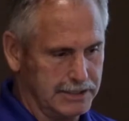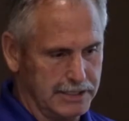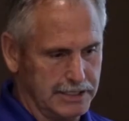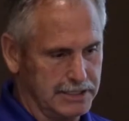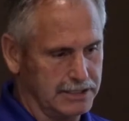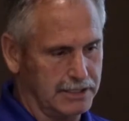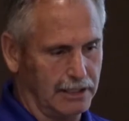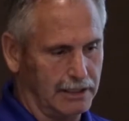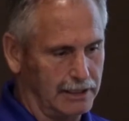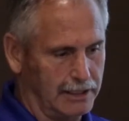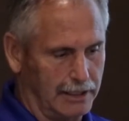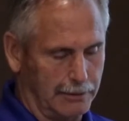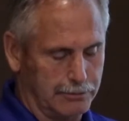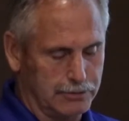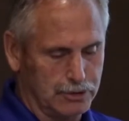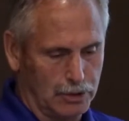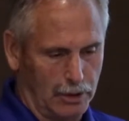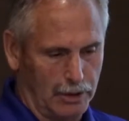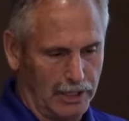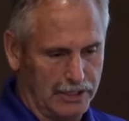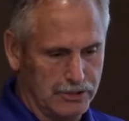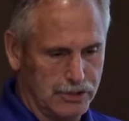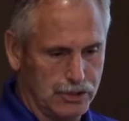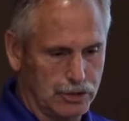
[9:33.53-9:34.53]
just a clip. So
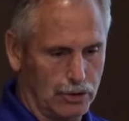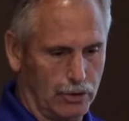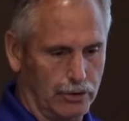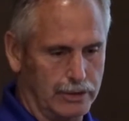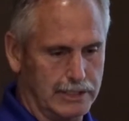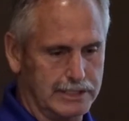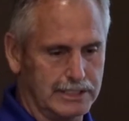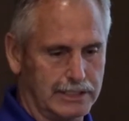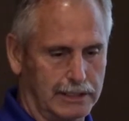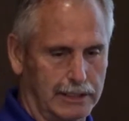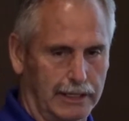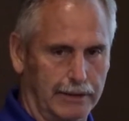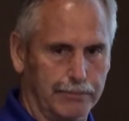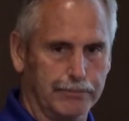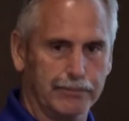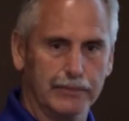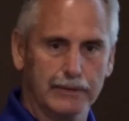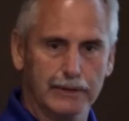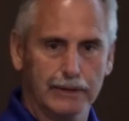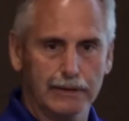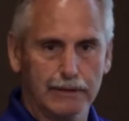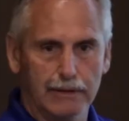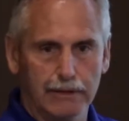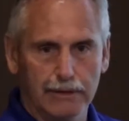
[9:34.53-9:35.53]
I'd show this clip,
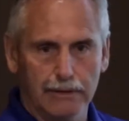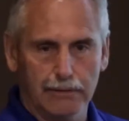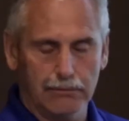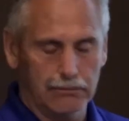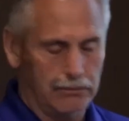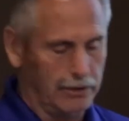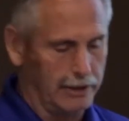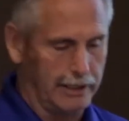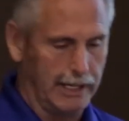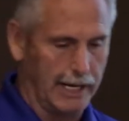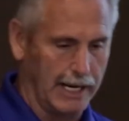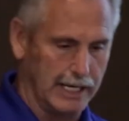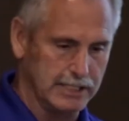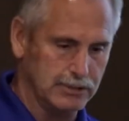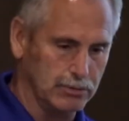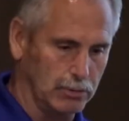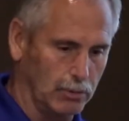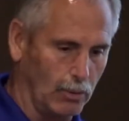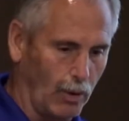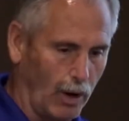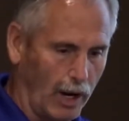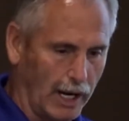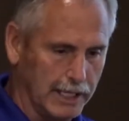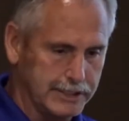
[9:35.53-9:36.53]
the guys would
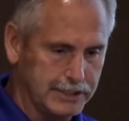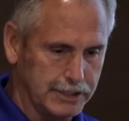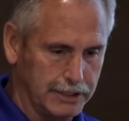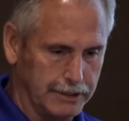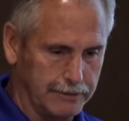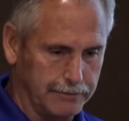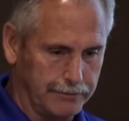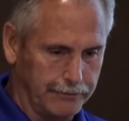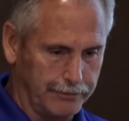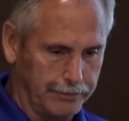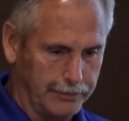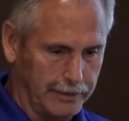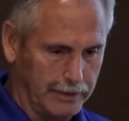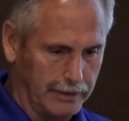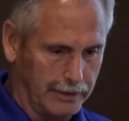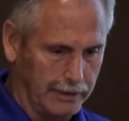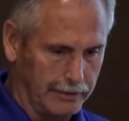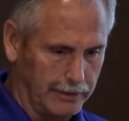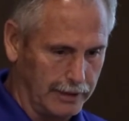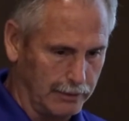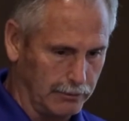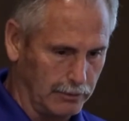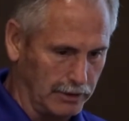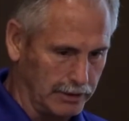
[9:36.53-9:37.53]
watch it,
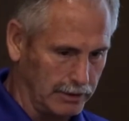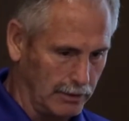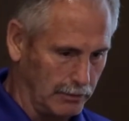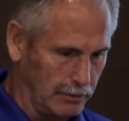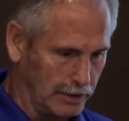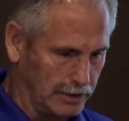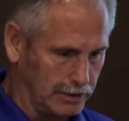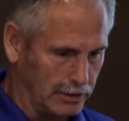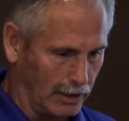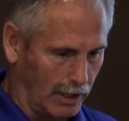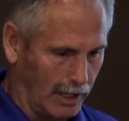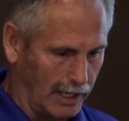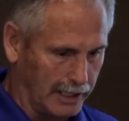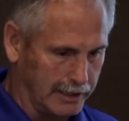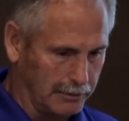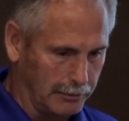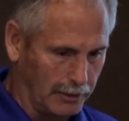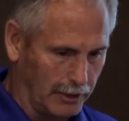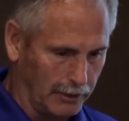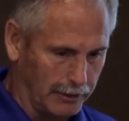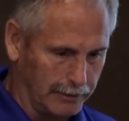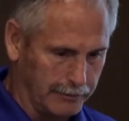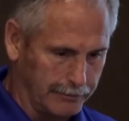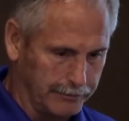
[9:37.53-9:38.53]
and then we'd talk
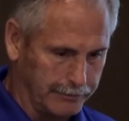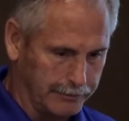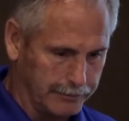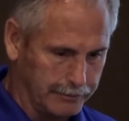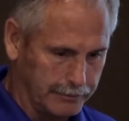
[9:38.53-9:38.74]
about it.